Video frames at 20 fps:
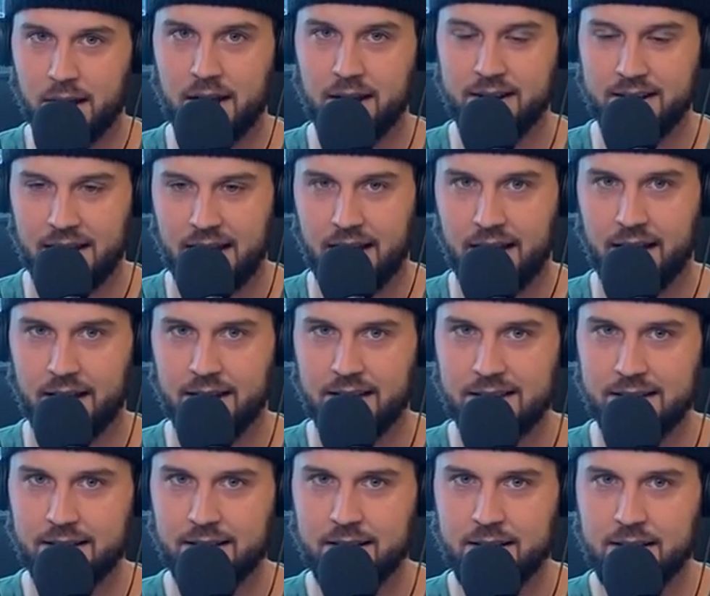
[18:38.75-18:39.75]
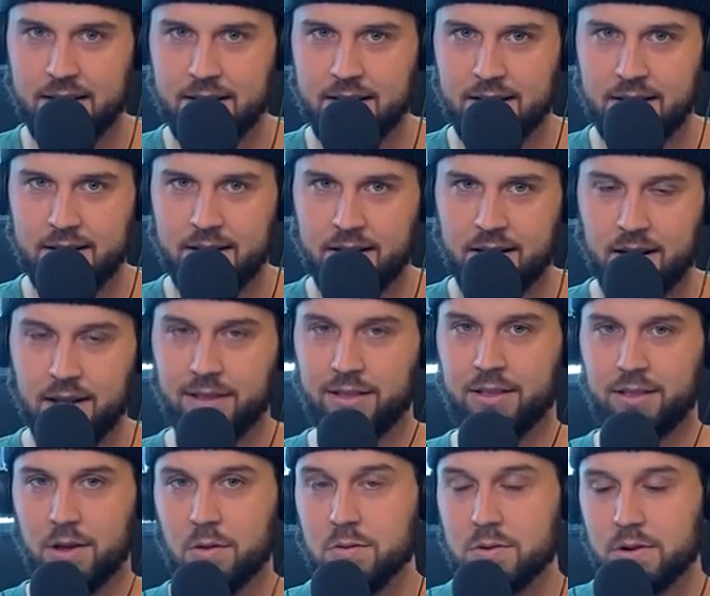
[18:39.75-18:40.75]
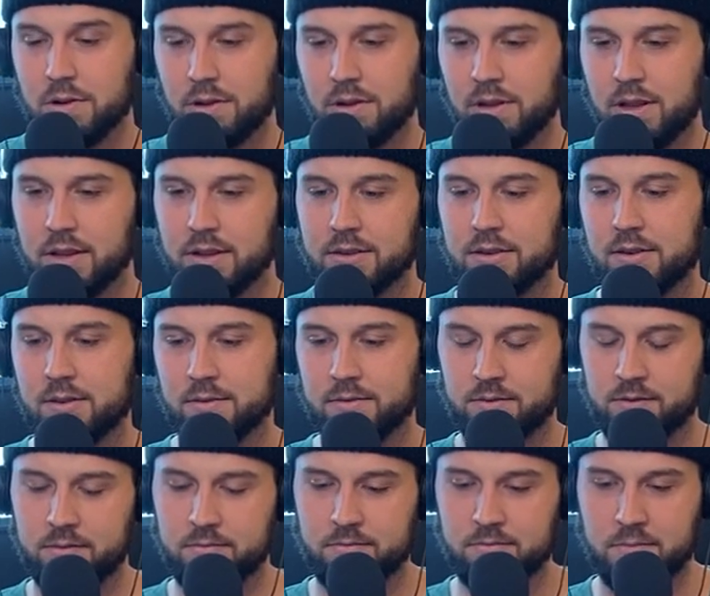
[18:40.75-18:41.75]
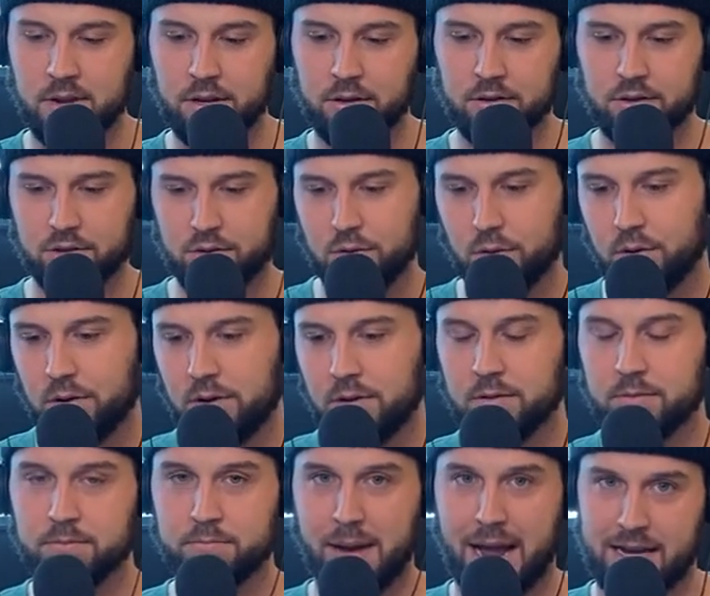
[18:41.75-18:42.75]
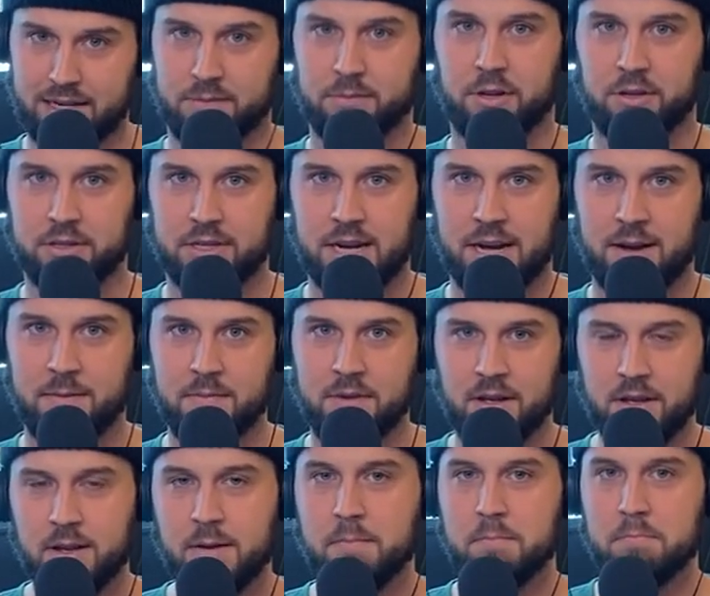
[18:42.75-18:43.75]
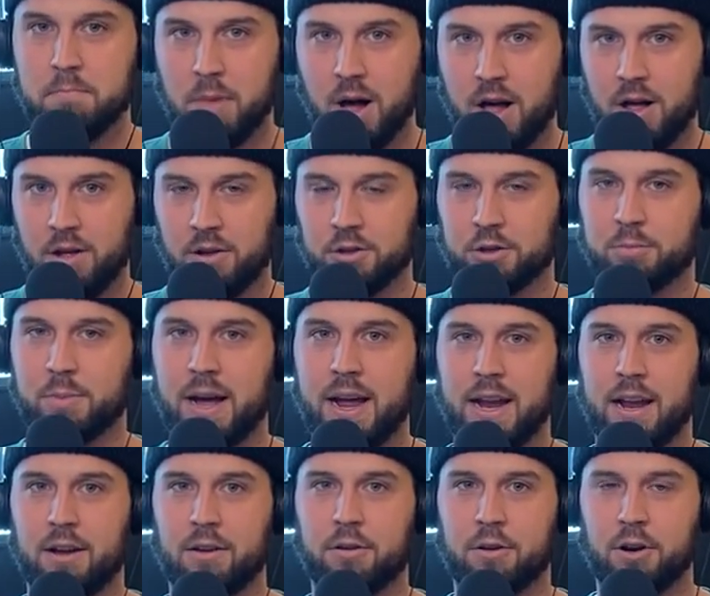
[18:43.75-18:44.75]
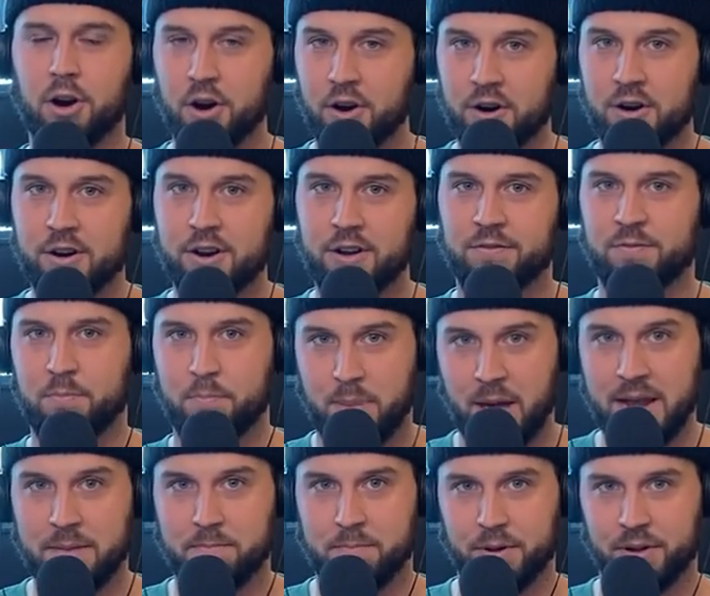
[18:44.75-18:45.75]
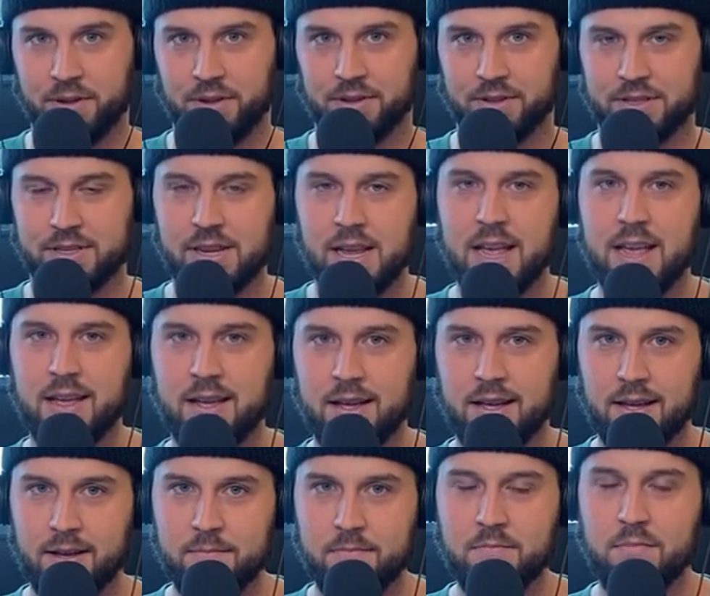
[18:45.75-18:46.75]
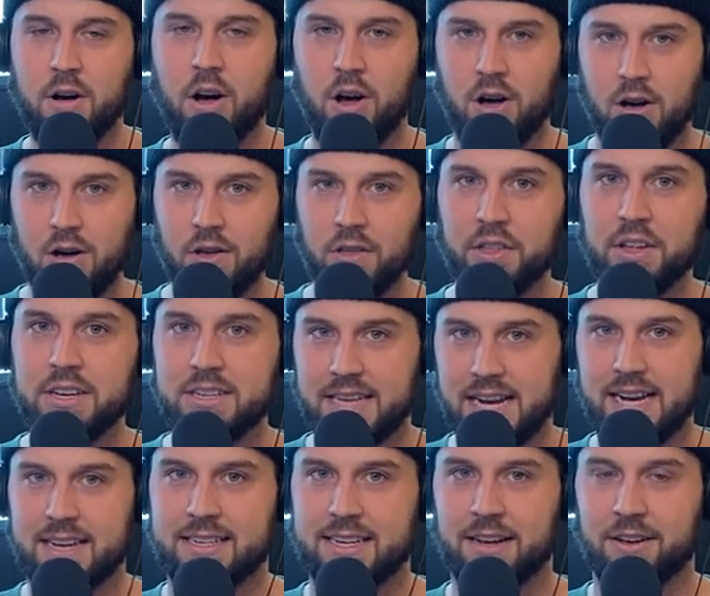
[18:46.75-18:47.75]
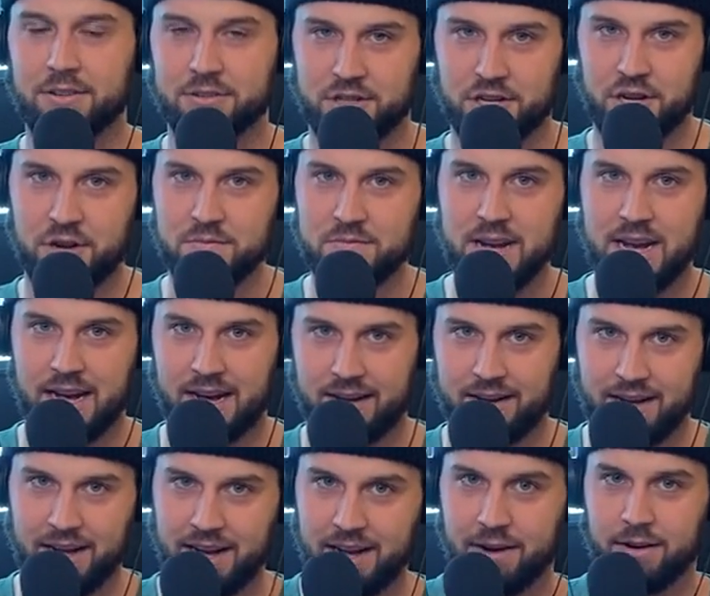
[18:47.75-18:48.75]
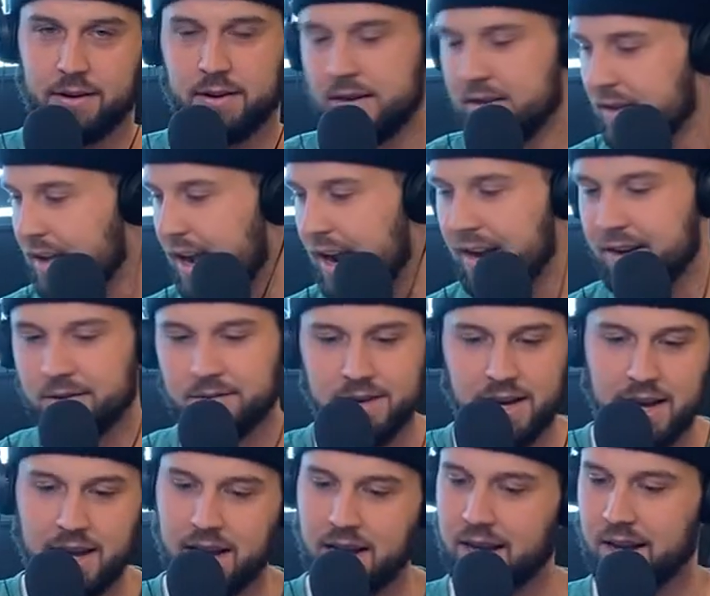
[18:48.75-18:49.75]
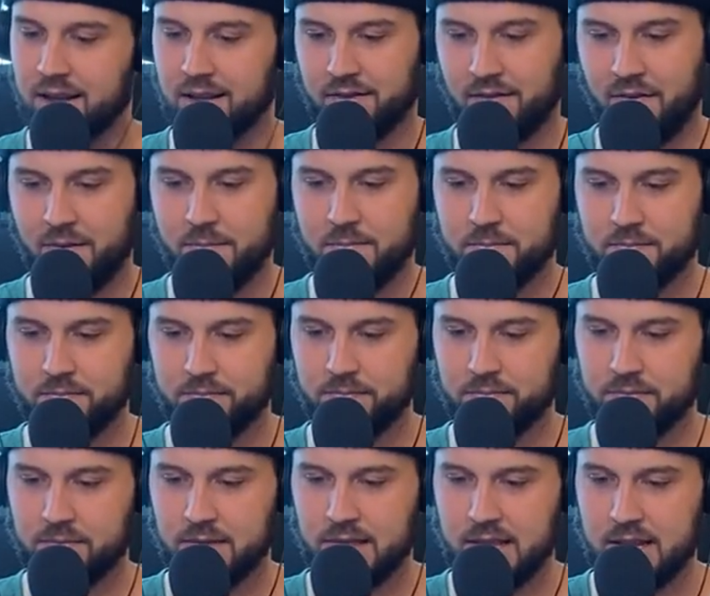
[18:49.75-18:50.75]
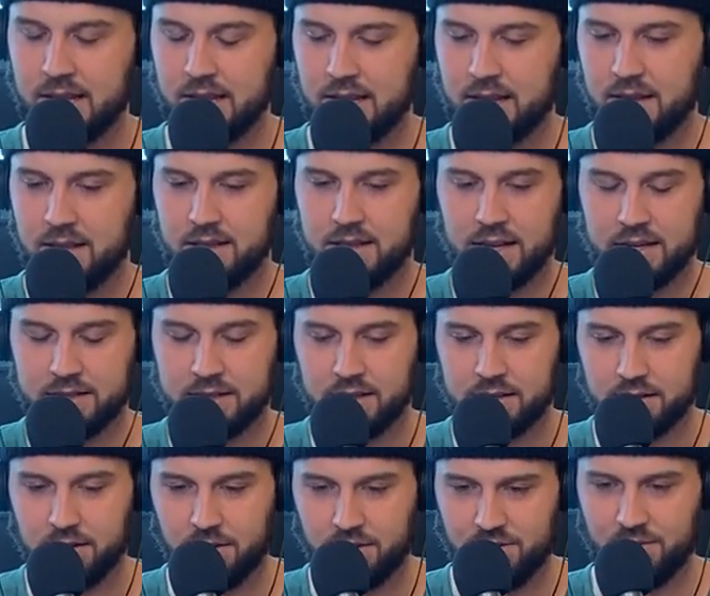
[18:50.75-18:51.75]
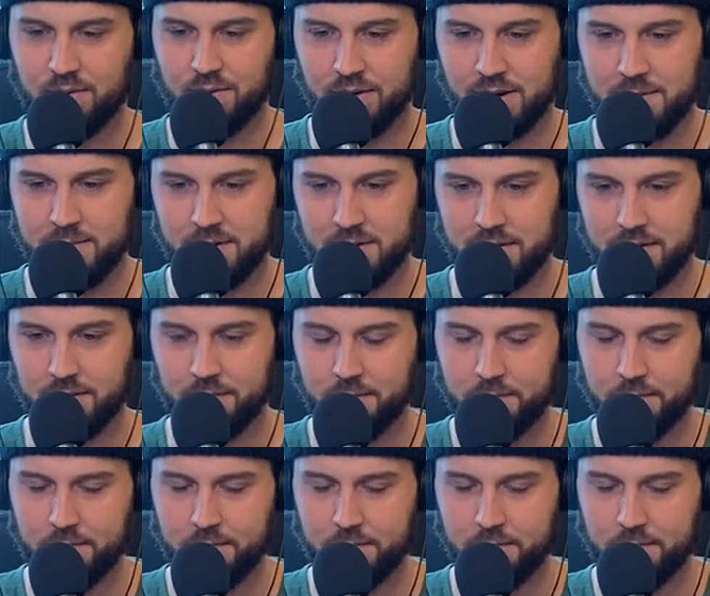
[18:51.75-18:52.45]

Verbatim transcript: 9. A local middle school basketball team mauled by a herd of pit bulls. All the details you need here. I don't need any of them. This is horrible.